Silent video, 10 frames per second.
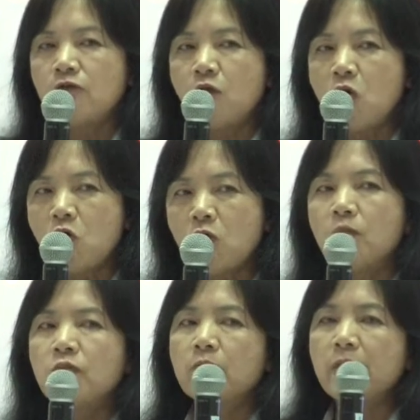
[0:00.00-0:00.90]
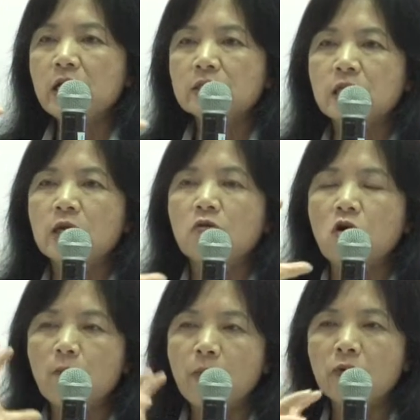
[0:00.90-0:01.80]
form the basic
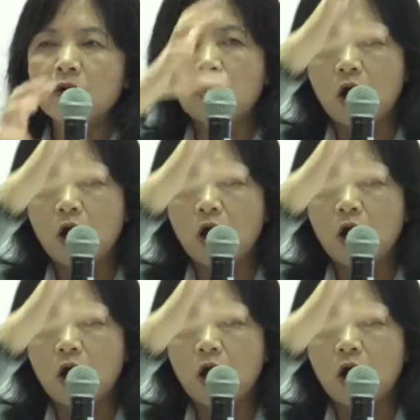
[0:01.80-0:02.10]
component